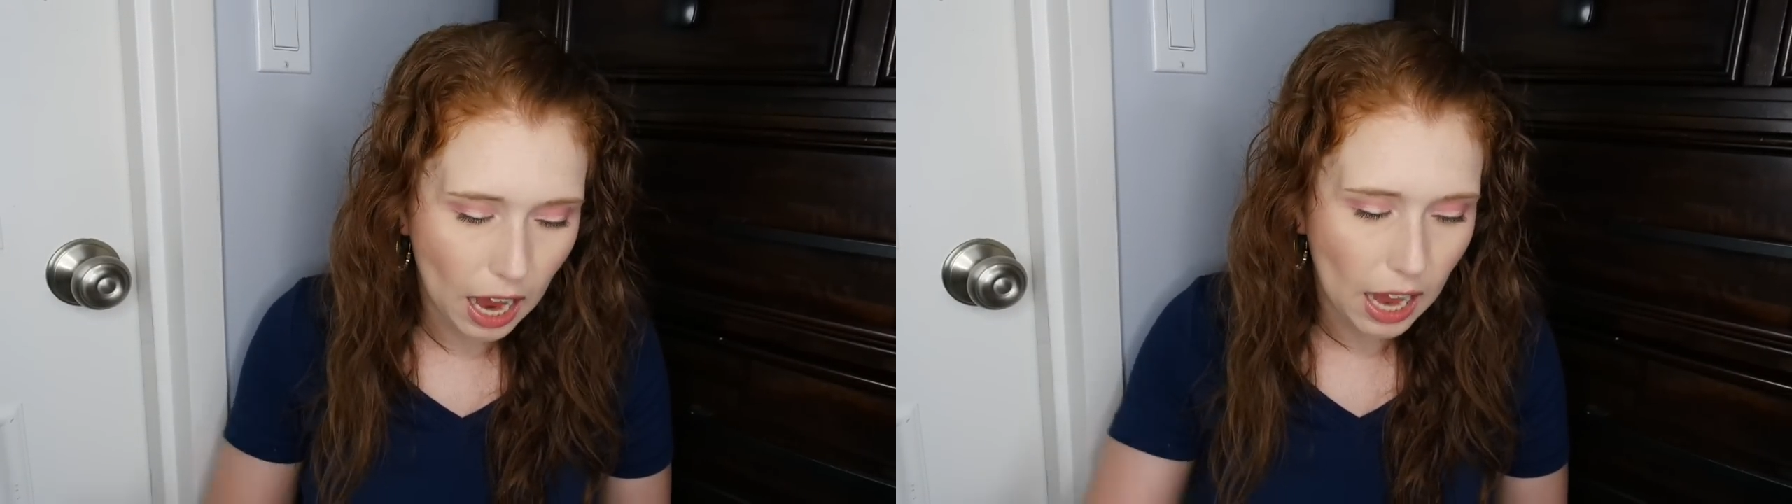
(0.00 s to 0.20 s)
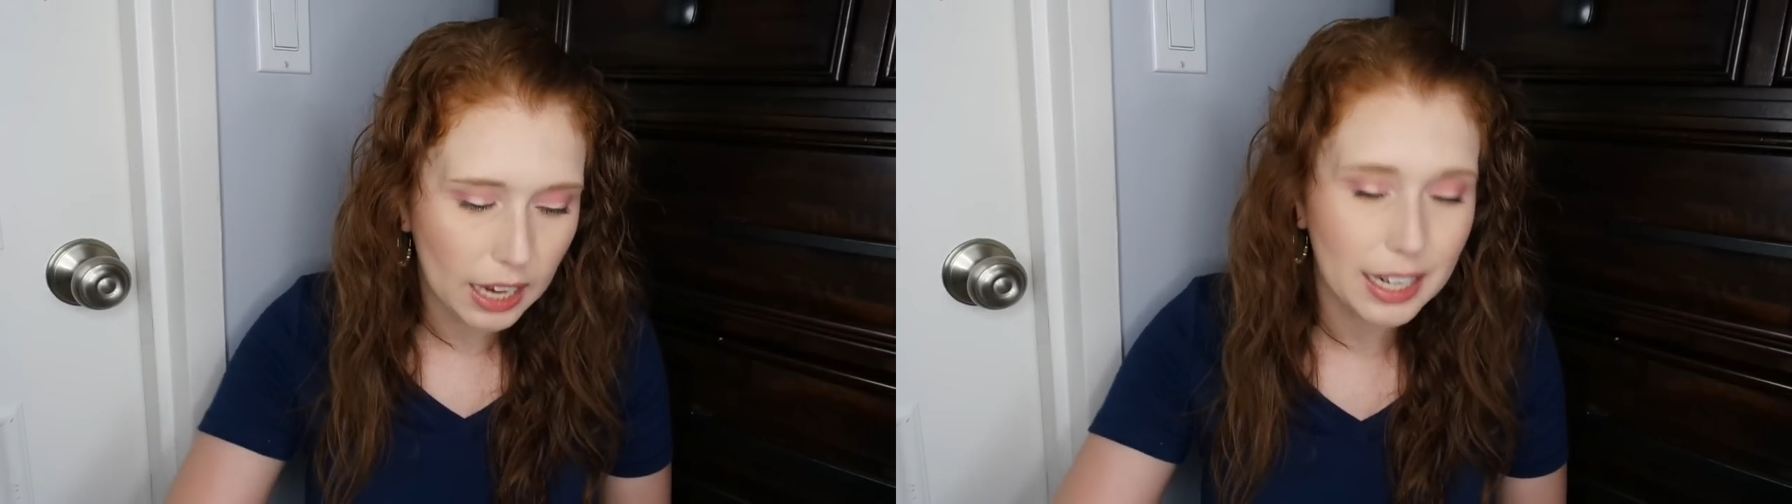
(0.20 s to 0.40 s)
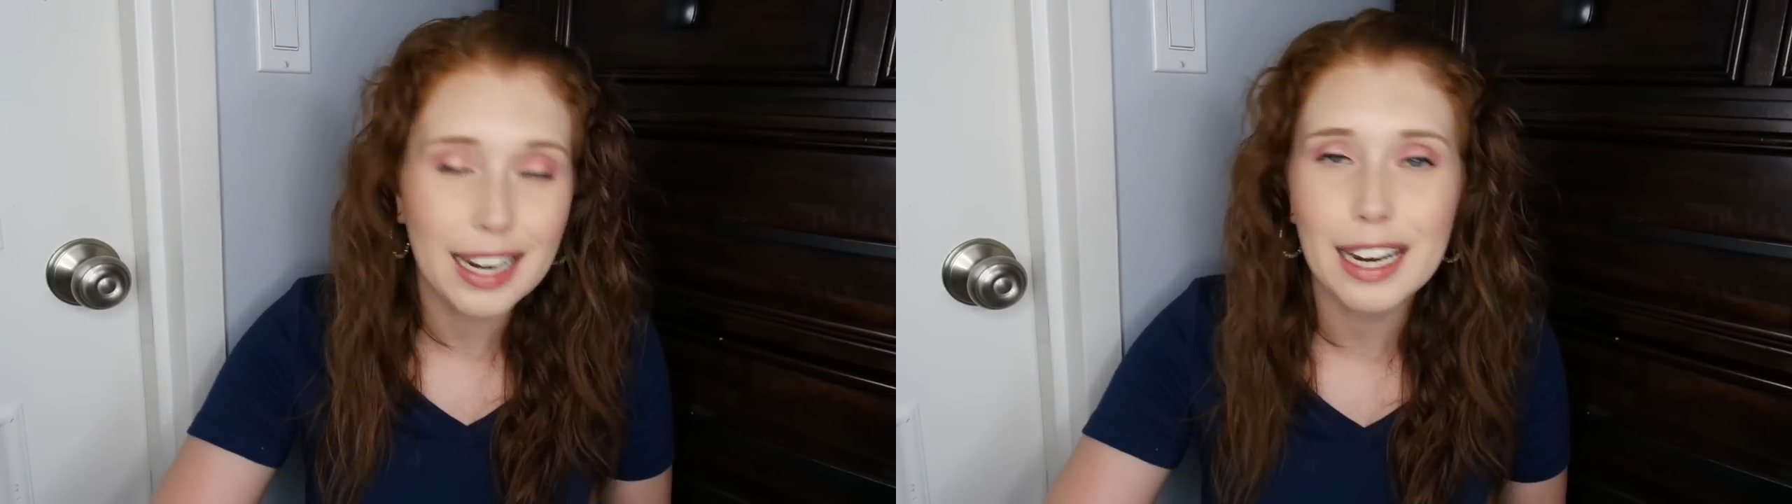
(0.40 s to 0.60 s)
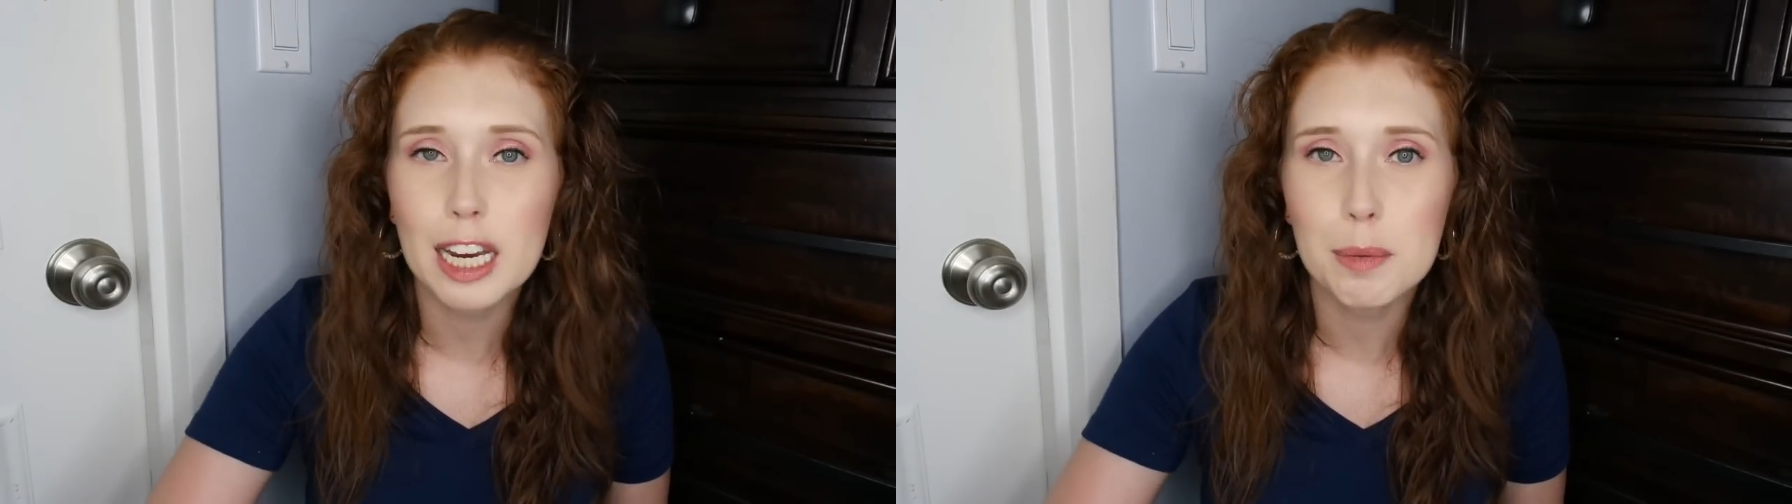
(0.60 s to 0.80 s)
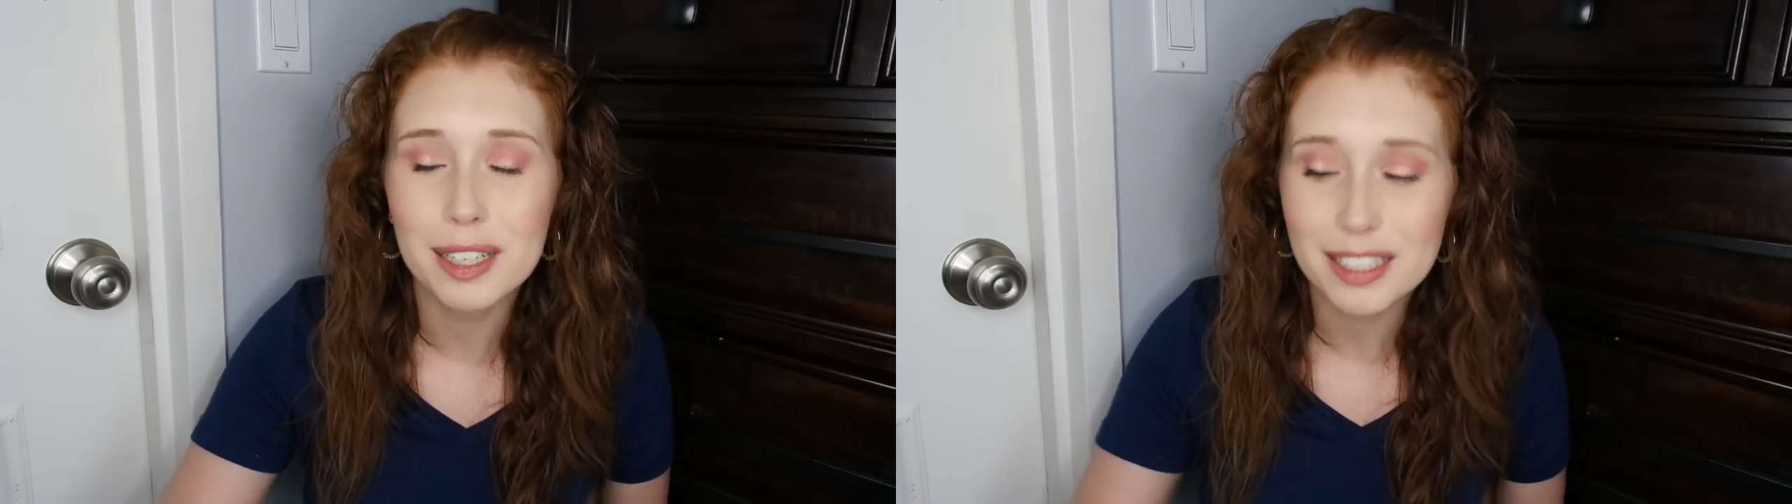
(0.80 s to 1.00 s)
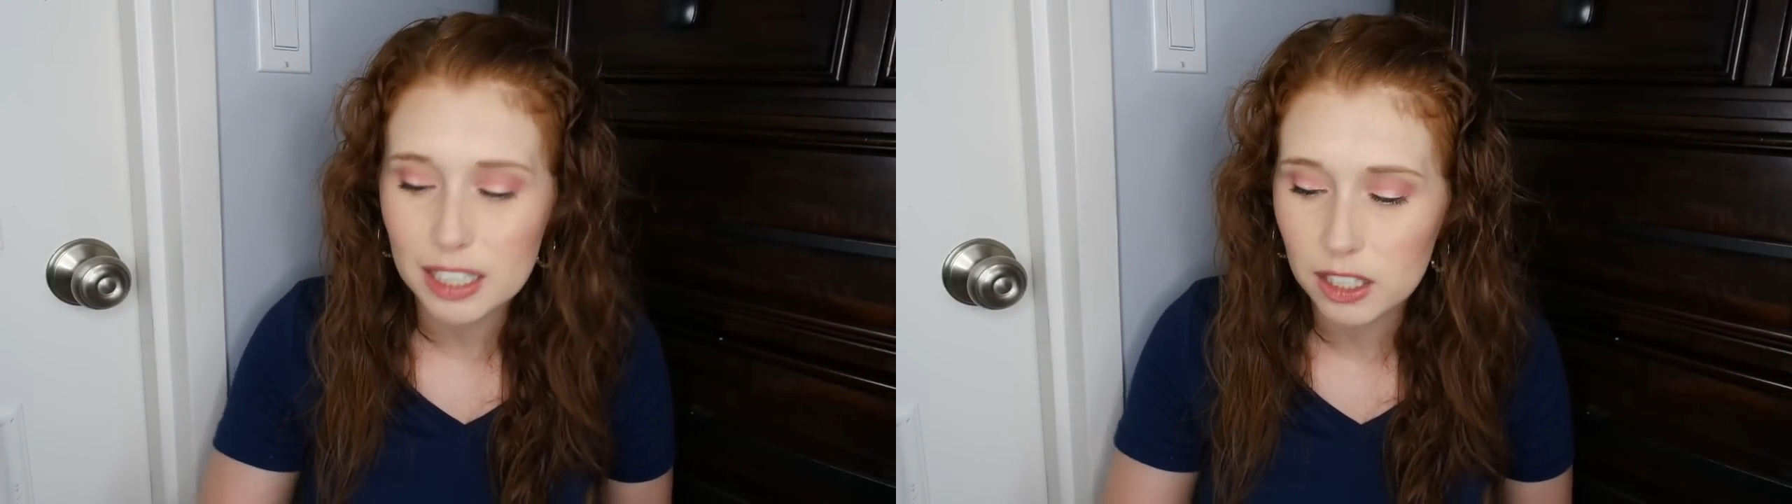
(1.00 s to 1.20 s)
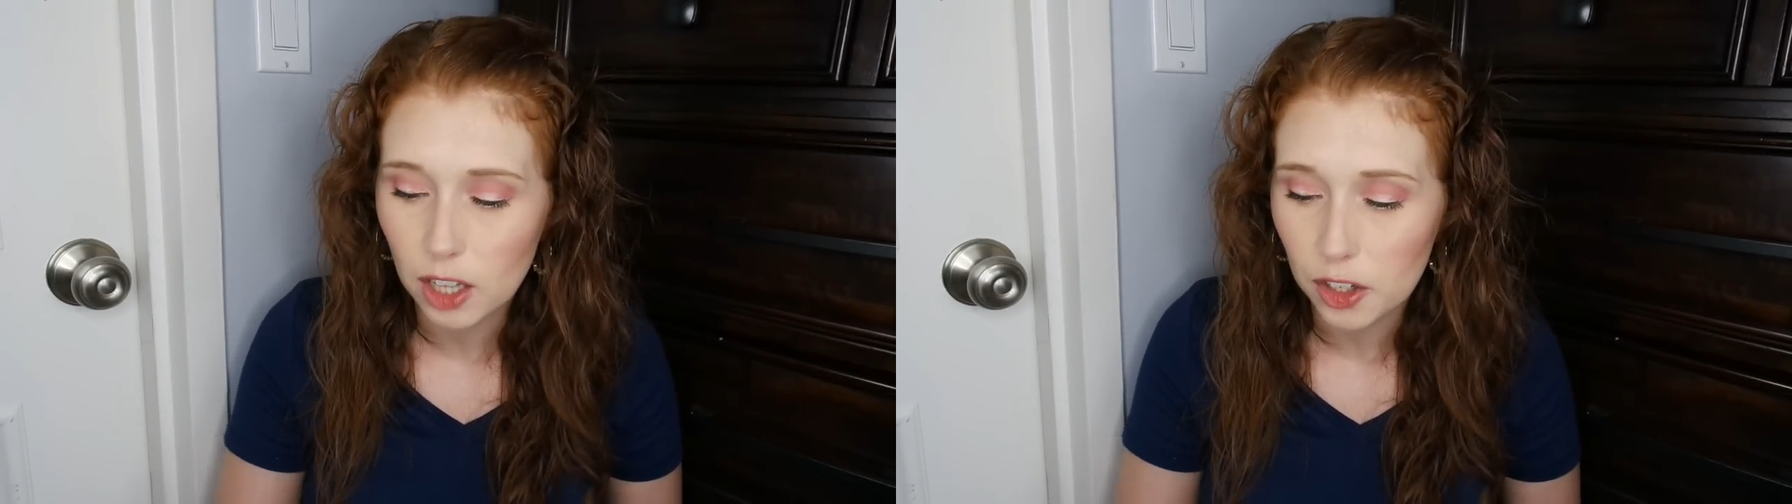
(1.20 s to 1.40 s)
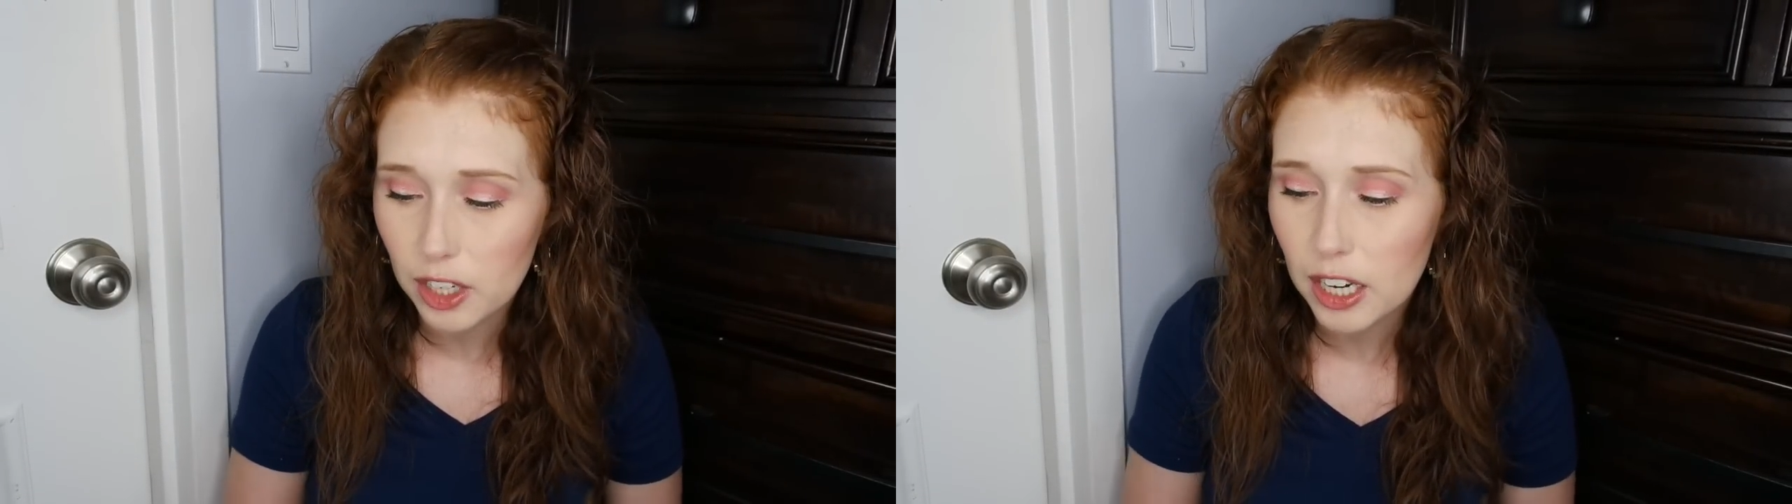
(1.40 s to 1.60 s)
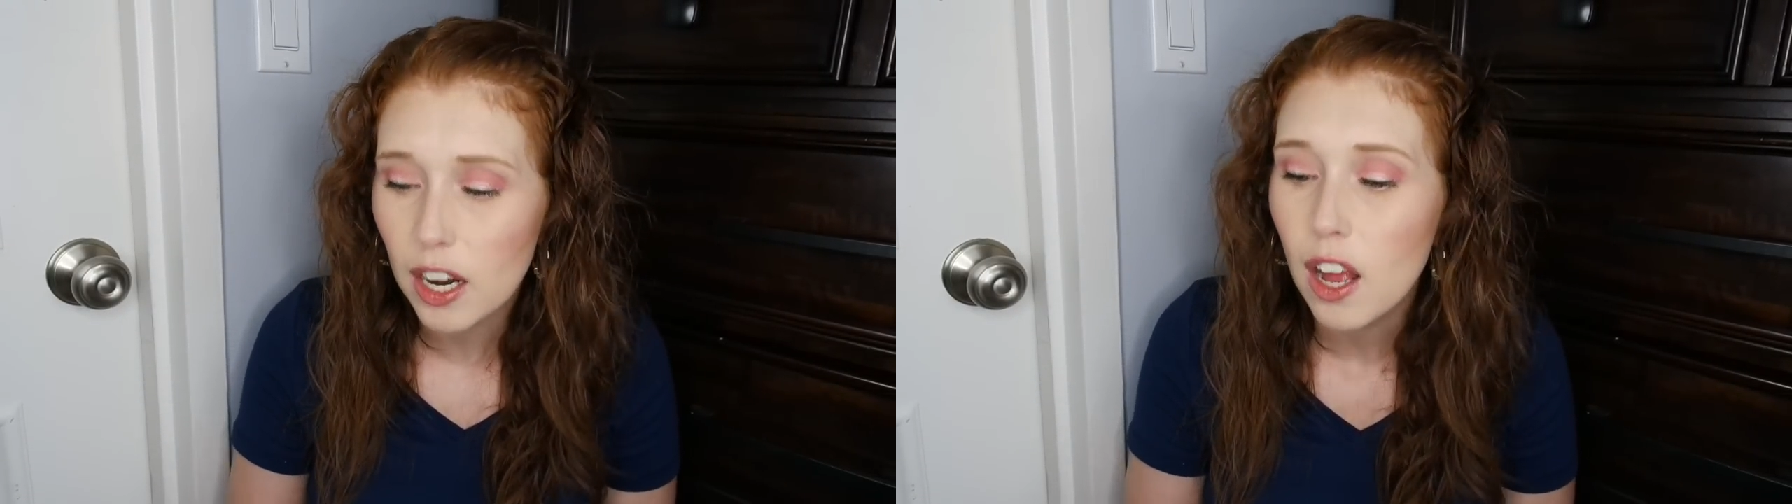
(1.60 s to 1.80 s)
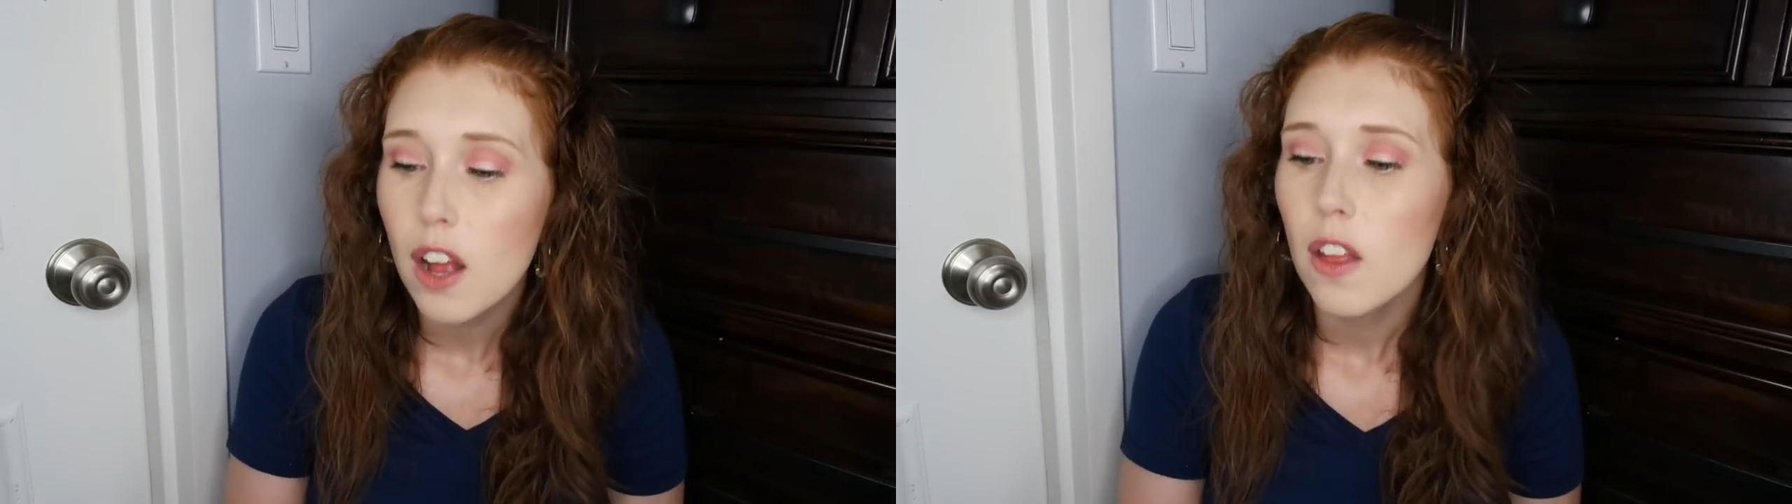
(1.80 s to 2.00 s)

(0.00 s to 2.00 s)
I am decluttering.